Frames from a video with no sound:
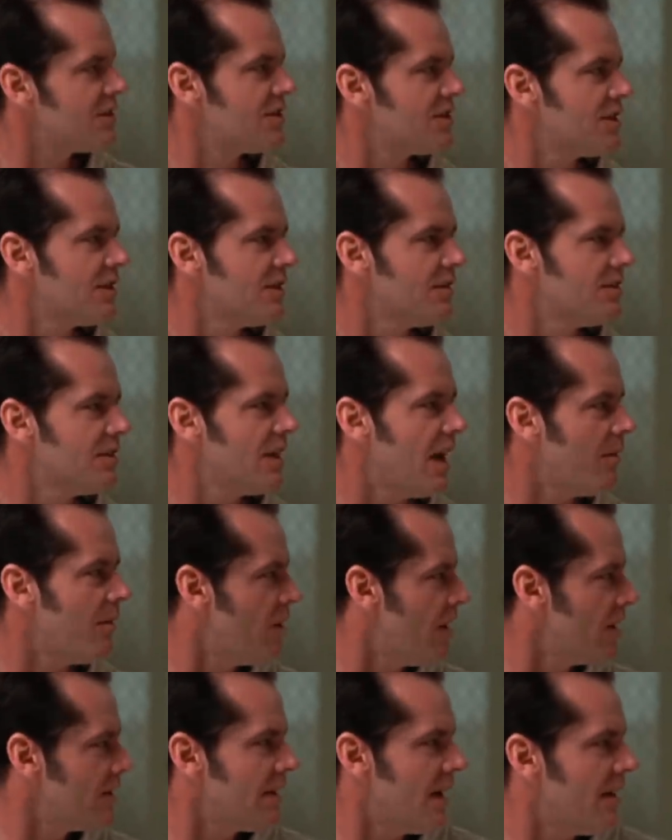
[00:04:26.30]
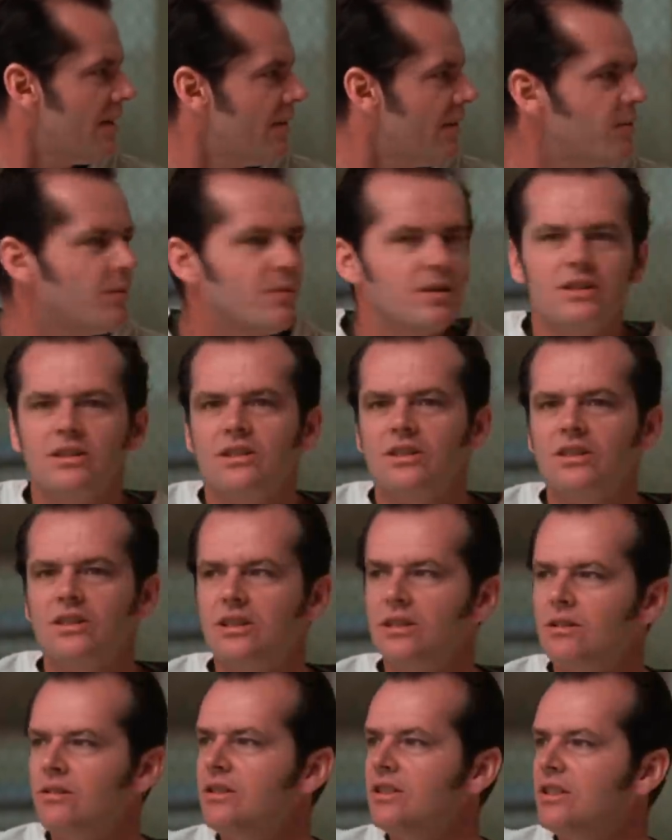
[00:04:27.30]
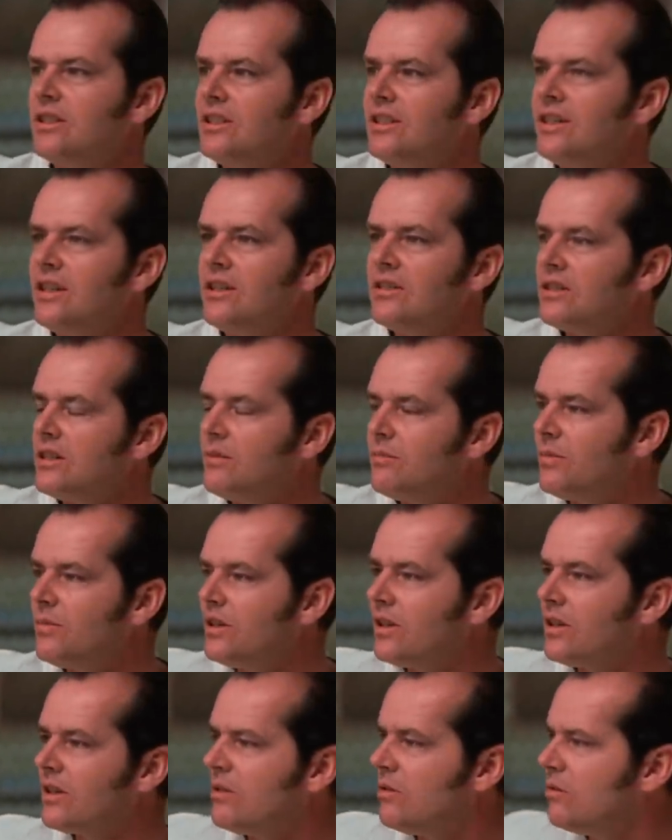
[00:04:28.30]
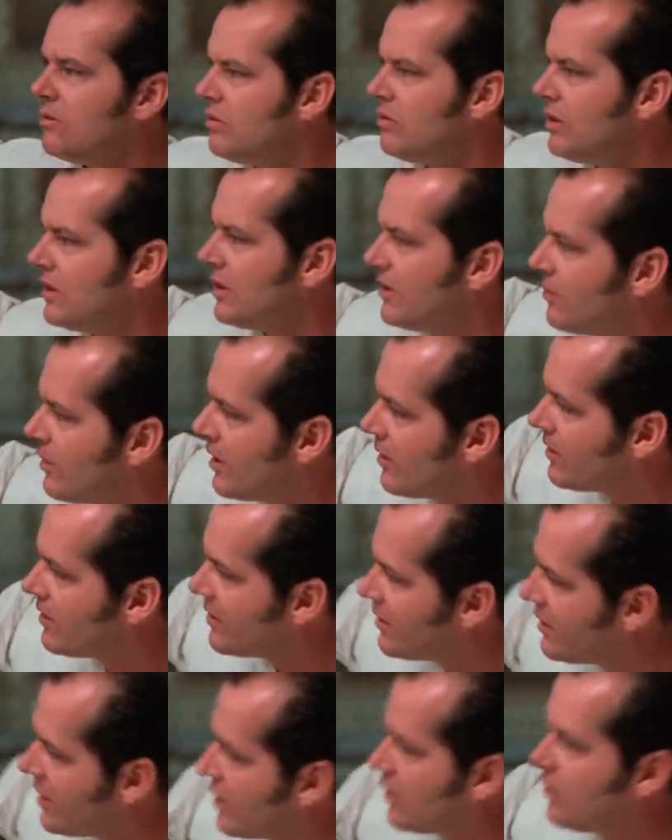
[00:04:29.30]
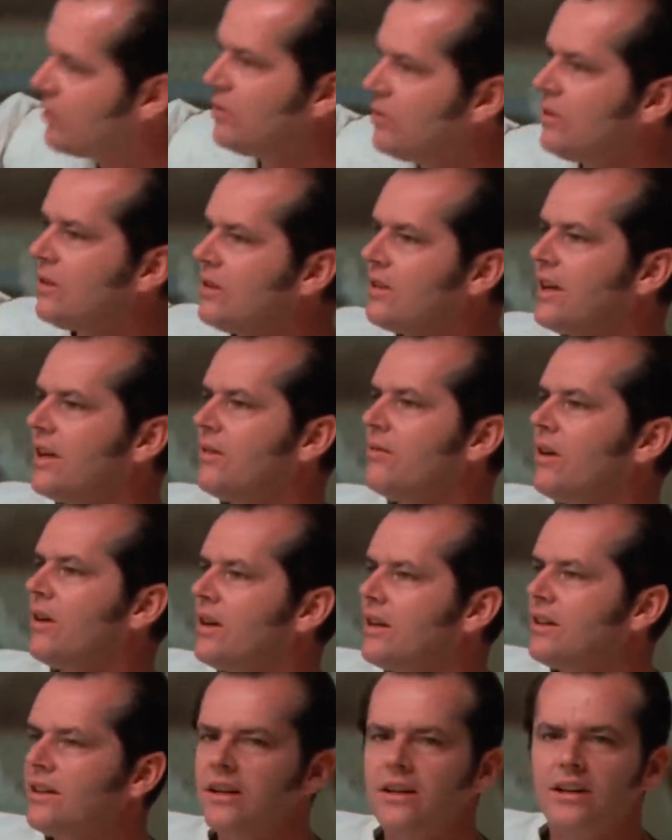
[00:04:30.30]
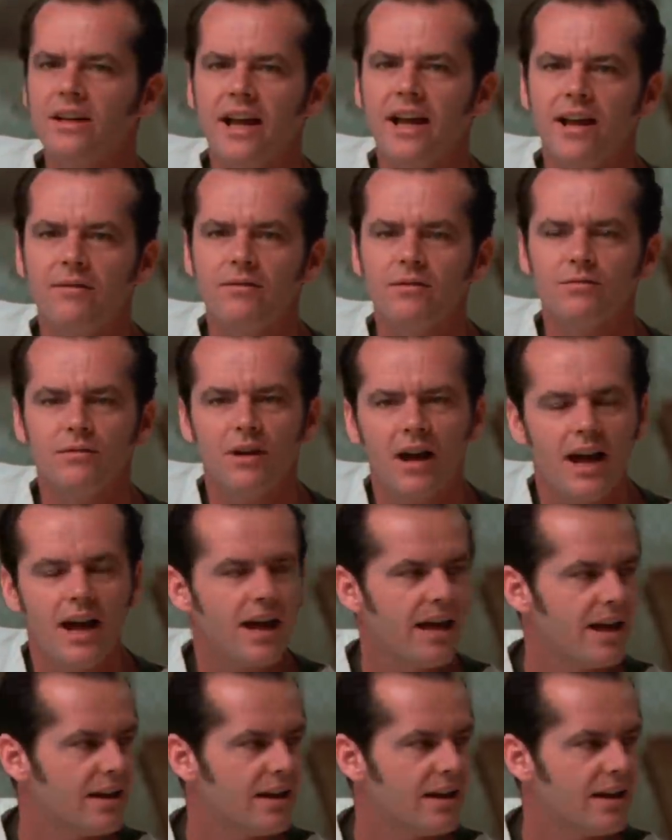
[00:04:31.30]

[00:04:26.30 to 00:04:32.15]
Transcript: and she uses this to get under his skin. The promise that he made was reflected back onto